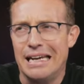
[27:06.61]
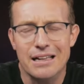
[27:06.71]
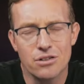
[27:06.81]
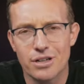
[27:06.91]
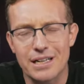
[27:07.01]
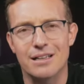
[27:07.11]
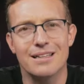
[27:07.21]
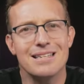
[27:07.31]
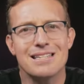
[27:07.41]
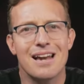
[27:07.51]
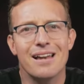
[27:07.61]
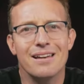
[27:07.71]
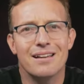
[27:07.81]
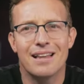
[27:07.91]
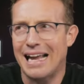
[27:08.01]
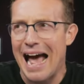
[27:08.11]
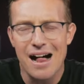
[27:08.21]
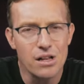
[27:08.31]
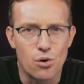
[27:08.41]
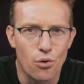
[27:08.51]
Hillary Clinton's done, like
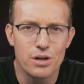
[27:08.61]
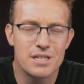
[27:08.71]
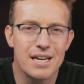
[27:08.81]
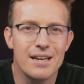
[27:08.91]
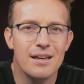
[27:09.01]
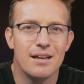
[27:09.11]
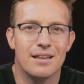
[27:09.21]
Al Gore did,